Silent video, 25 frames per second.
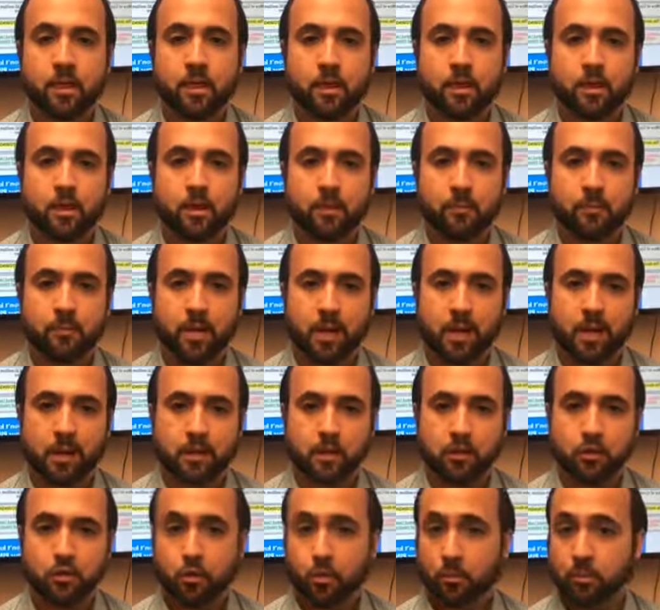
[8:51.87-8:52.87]
um,
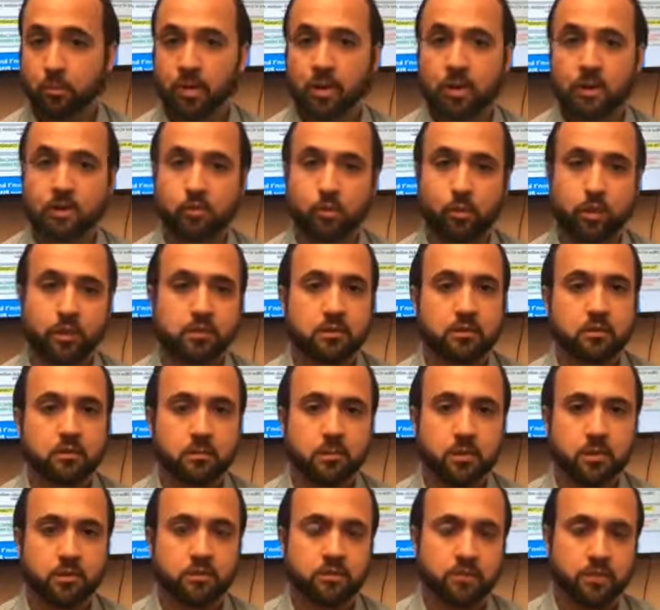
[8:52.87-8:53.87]
and you're paying twice as
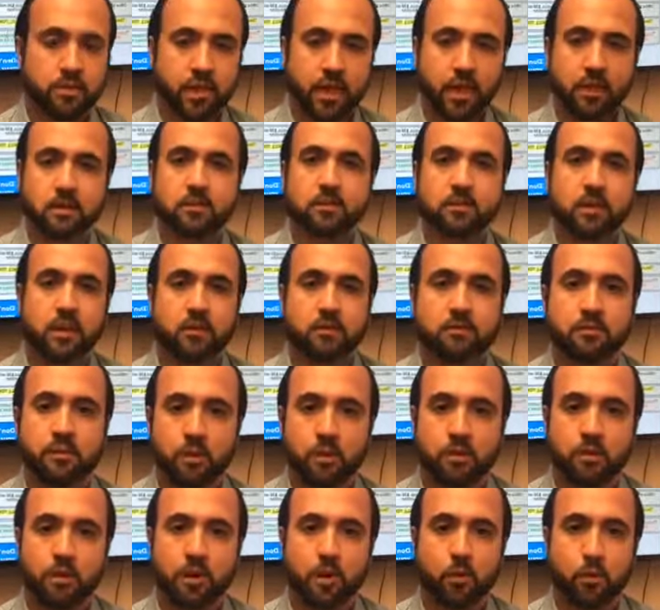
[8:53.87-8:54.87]
much, that's not
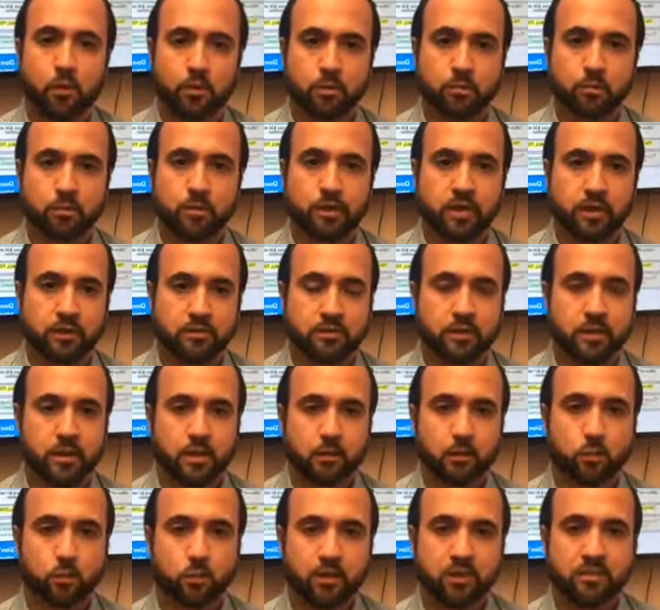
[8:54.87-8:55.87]
fair and equitable. That's
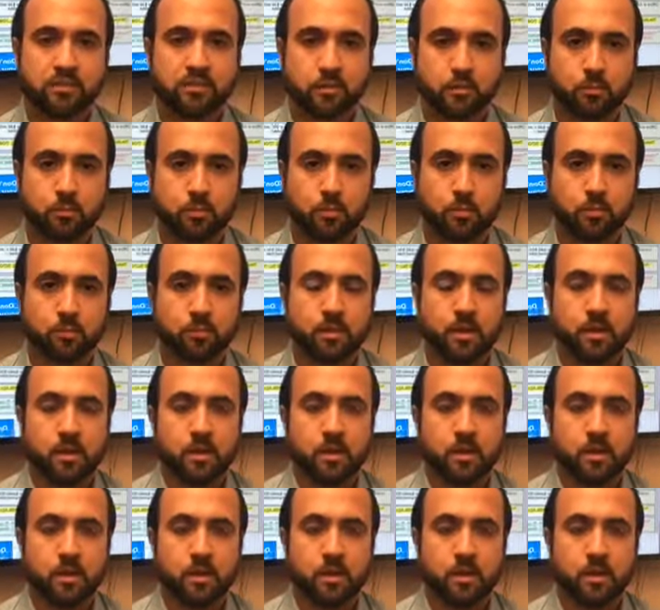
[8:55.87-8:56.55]
not reasonable.